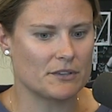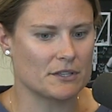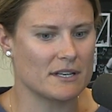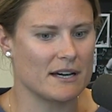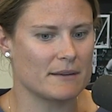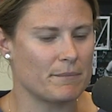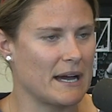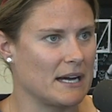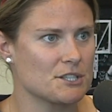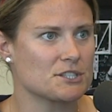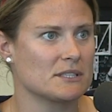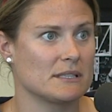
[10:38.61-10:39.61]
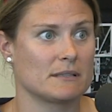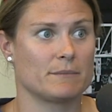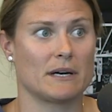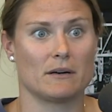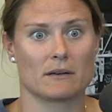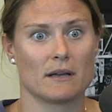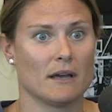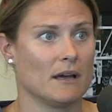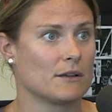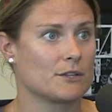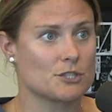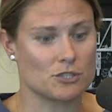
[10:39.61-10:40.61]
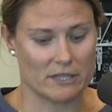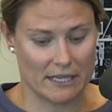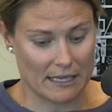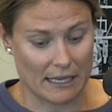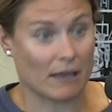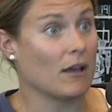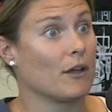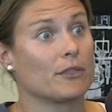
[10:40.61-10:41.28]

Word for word: you're not passionate about the training,